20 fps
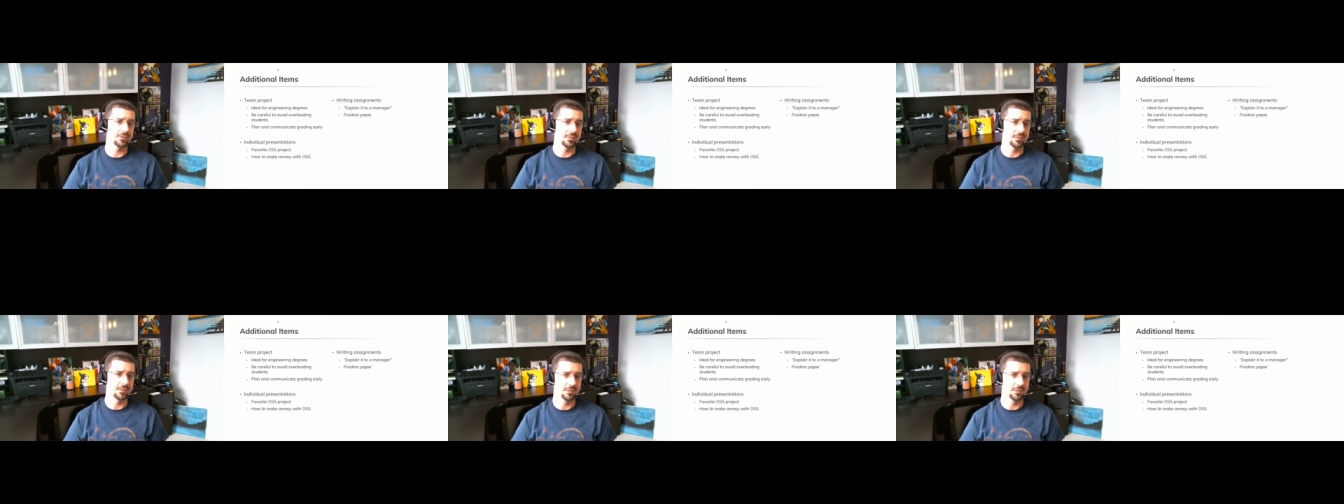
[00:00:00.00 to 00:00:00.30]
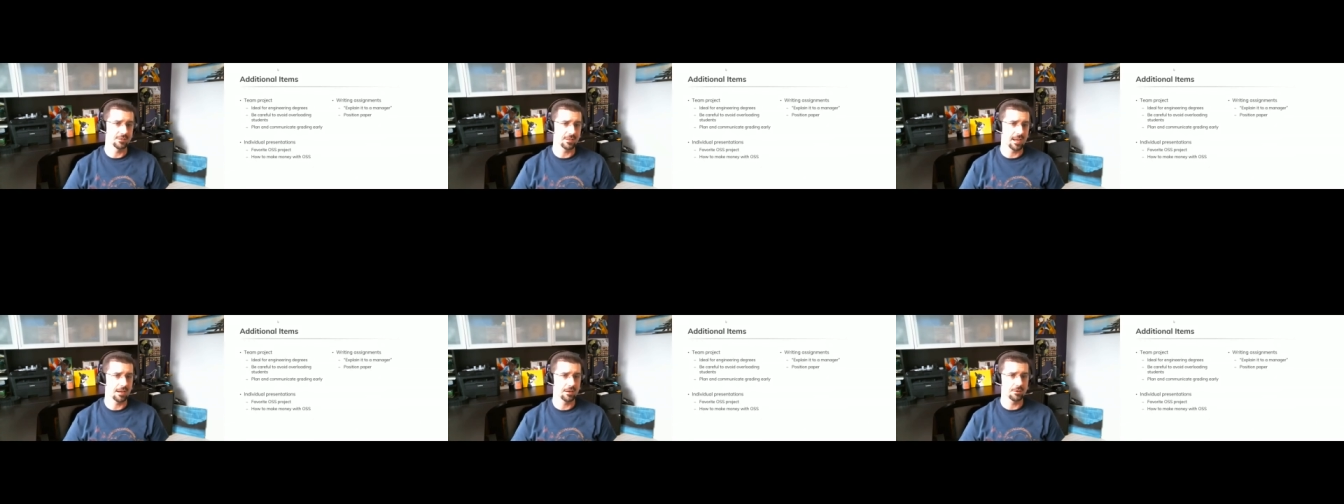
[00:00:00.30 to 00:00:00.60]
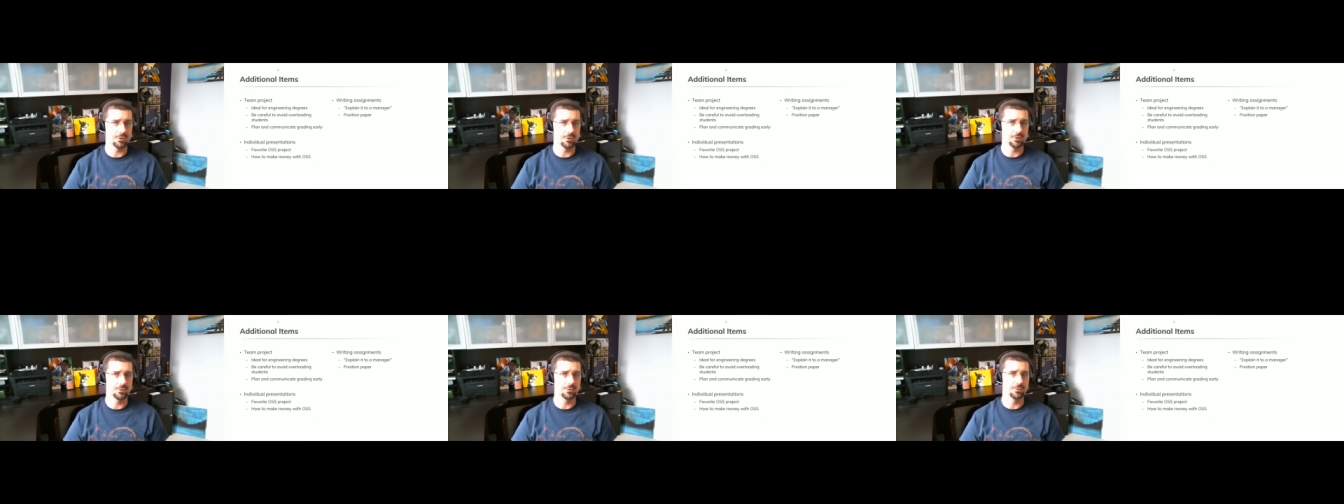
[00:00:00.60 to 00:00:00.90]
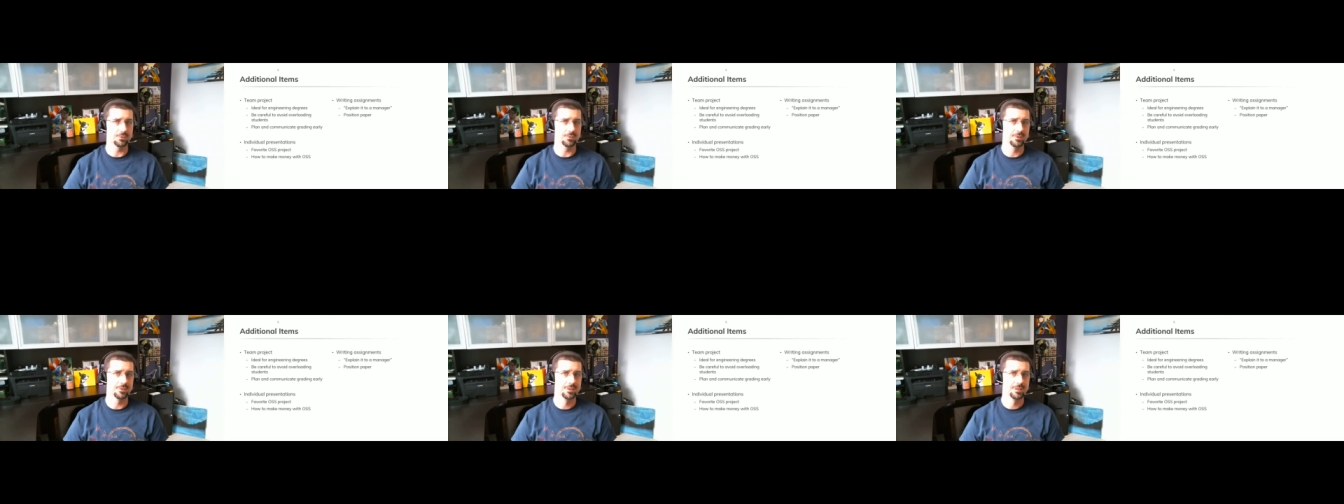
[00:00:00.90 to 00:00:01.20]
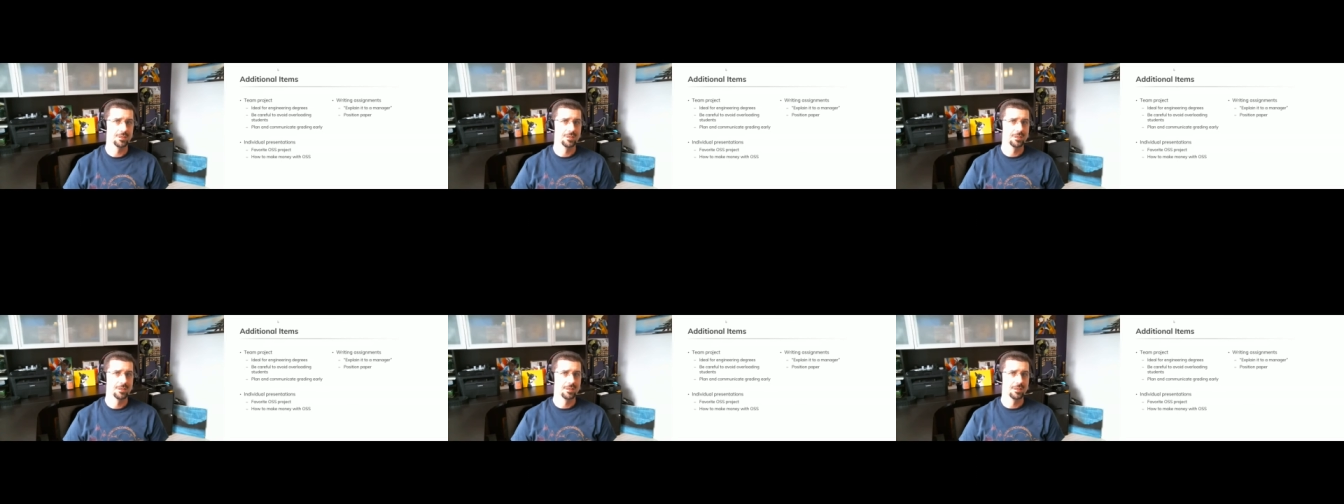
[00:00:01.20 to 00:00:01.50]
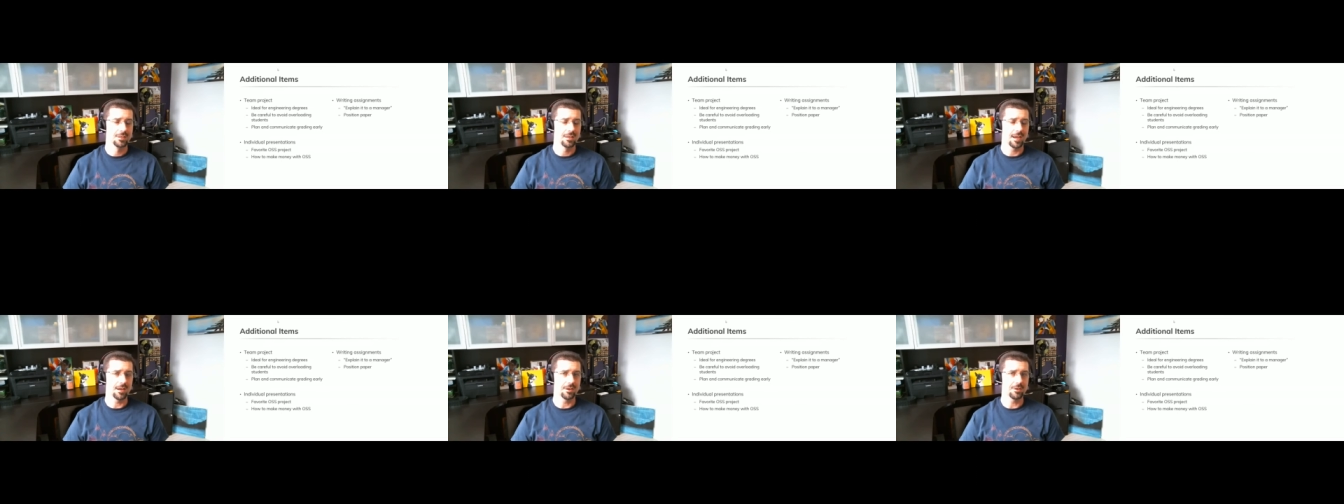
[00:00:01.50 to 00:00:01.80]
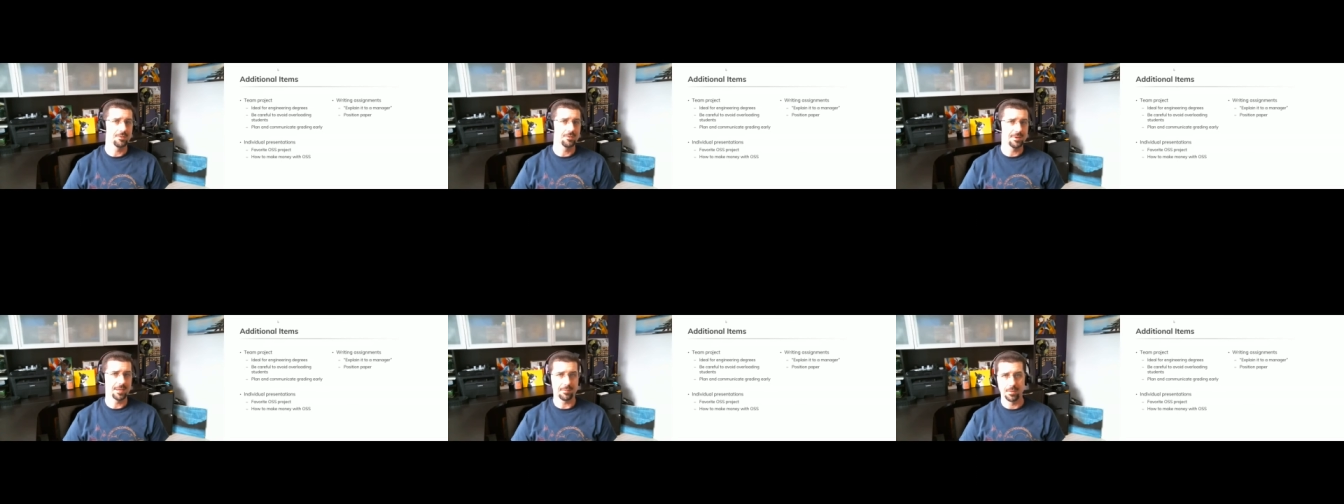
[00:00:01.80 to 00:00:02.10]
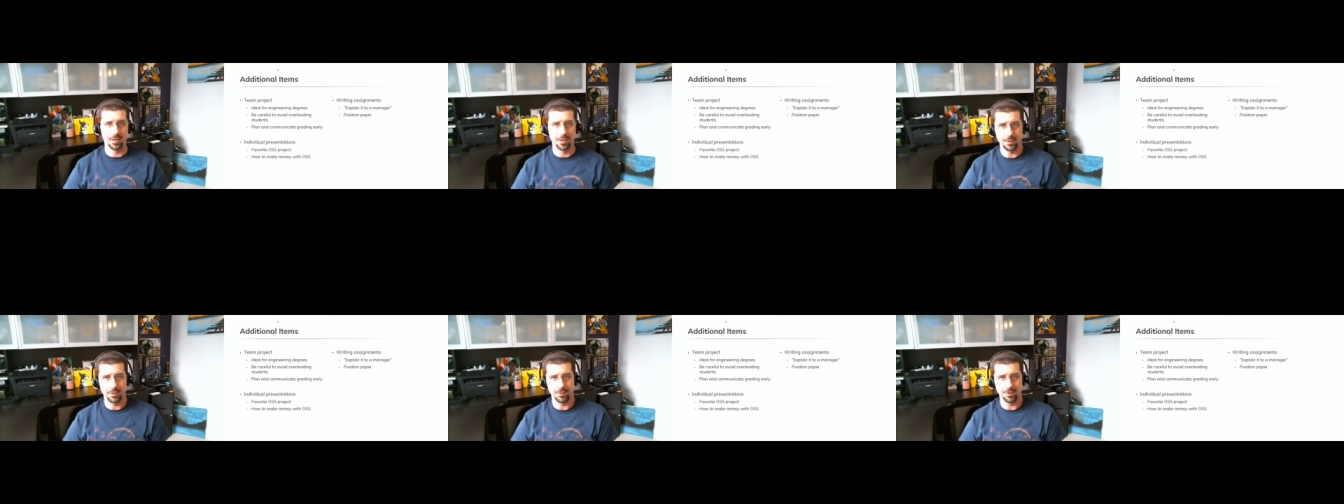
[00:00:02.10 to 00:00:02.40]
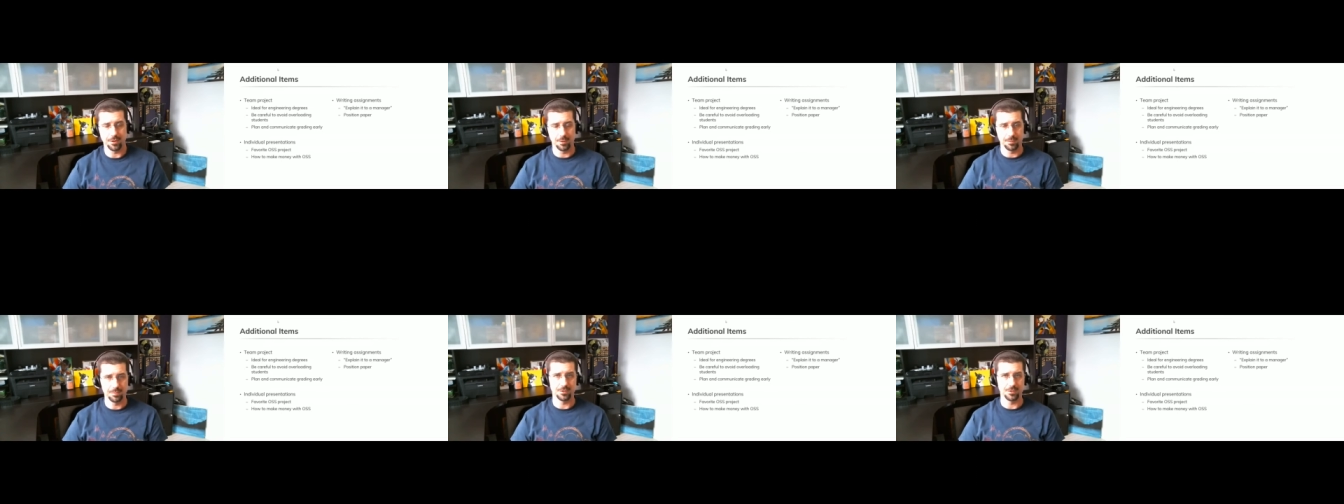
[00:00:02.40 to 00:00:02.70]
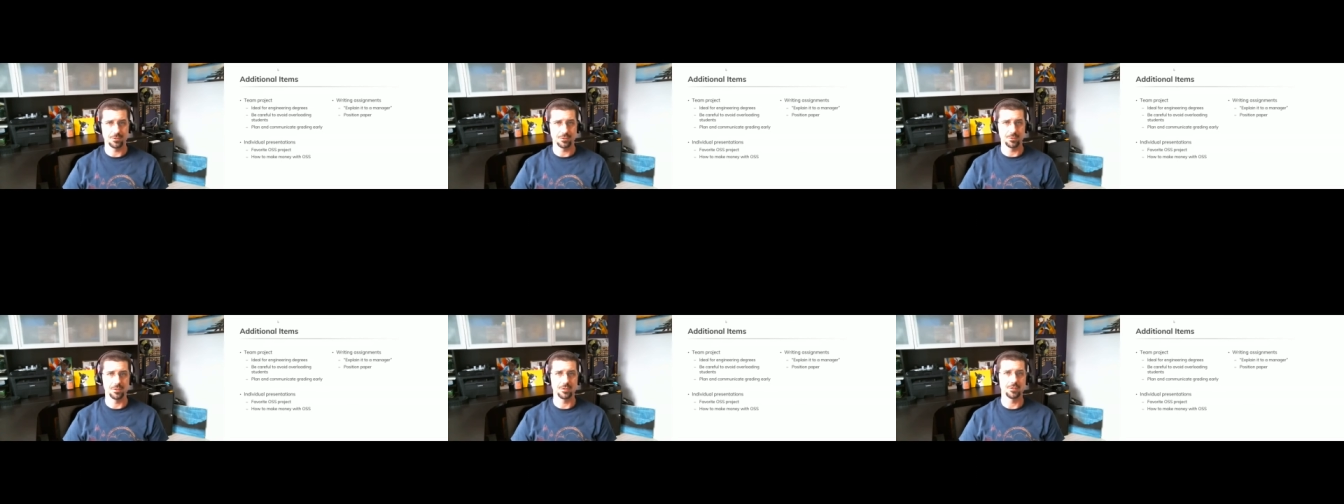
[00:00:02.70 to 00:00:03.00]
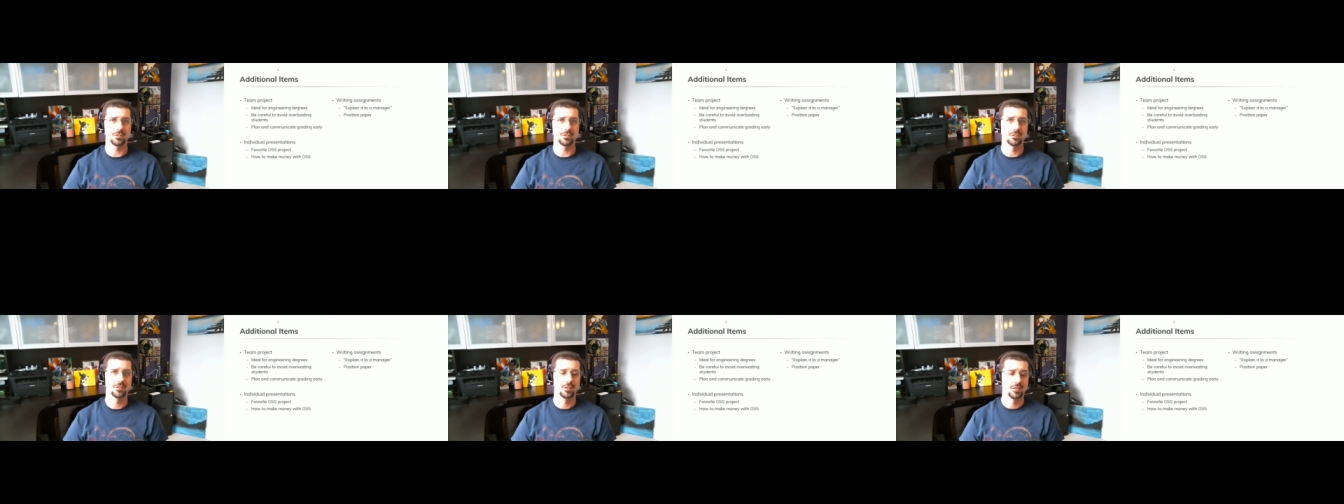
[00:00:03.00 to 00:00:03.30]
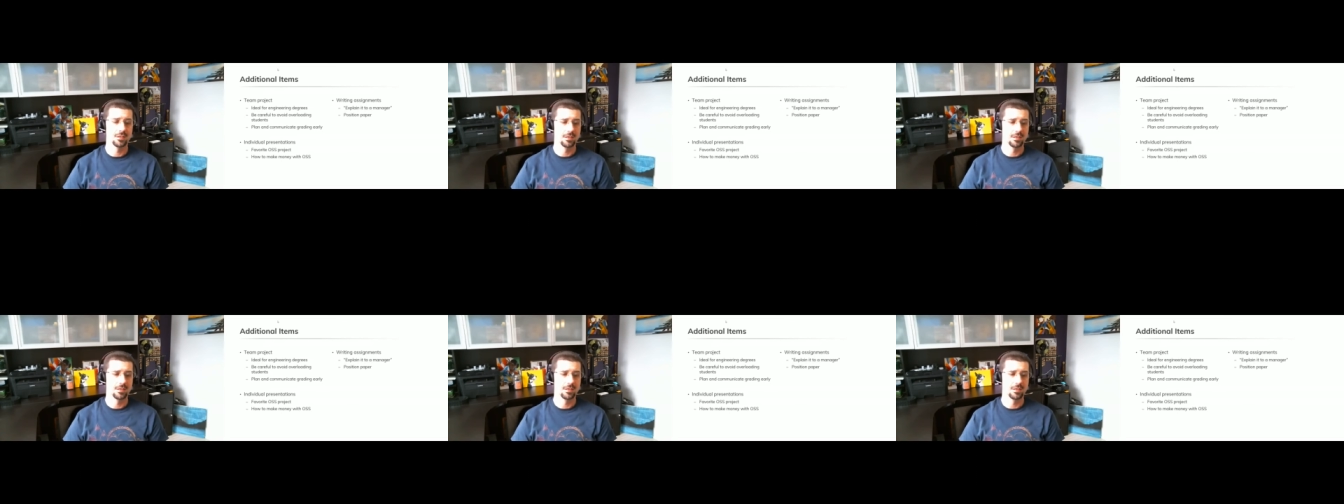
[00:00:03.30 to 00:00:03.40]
is how do how do you make money with open source?